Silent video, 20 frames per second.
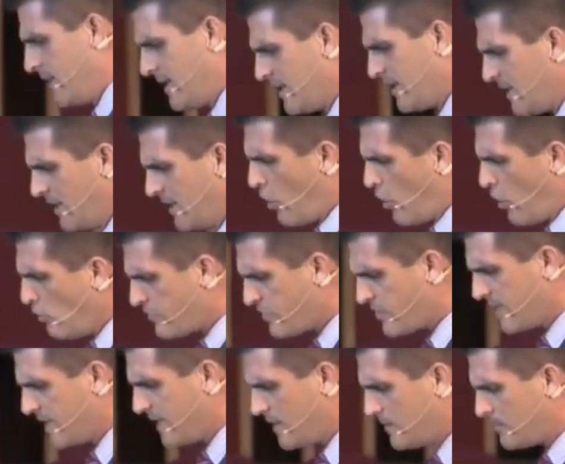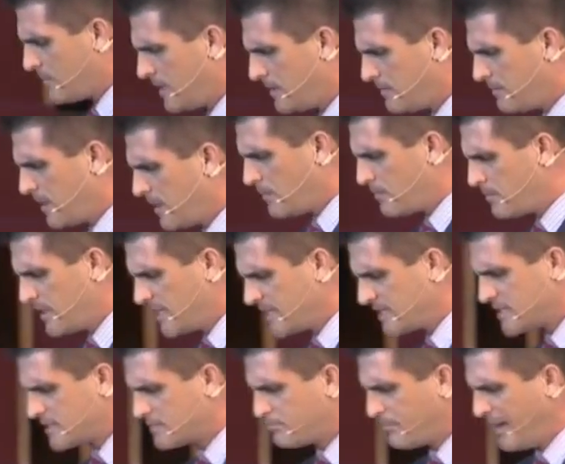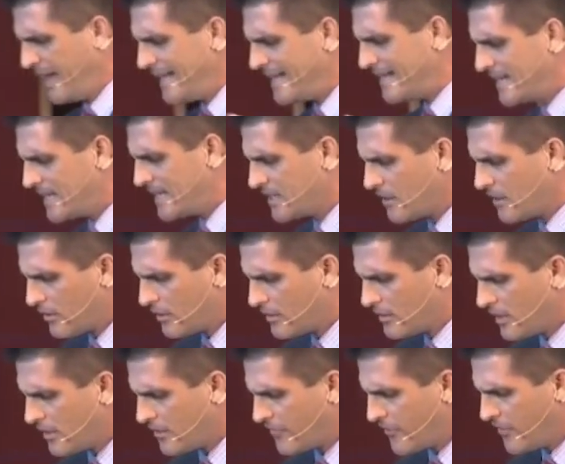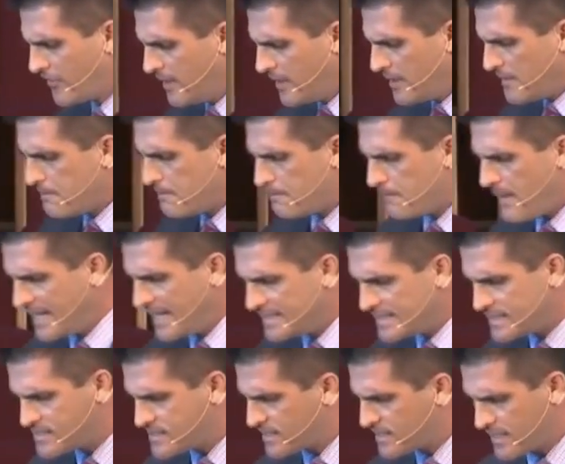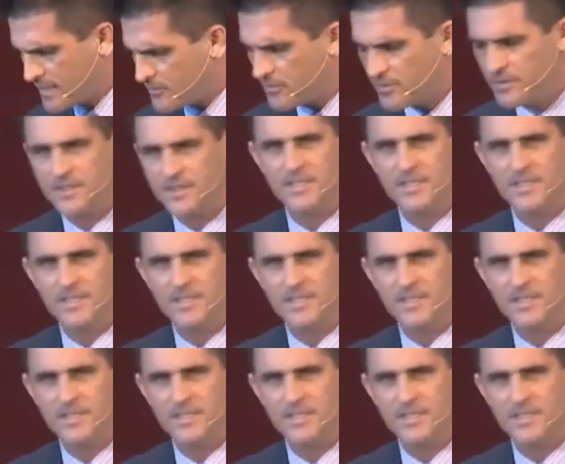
And, and hopefully, I'm, I'm, I'm expanding our, our mindset on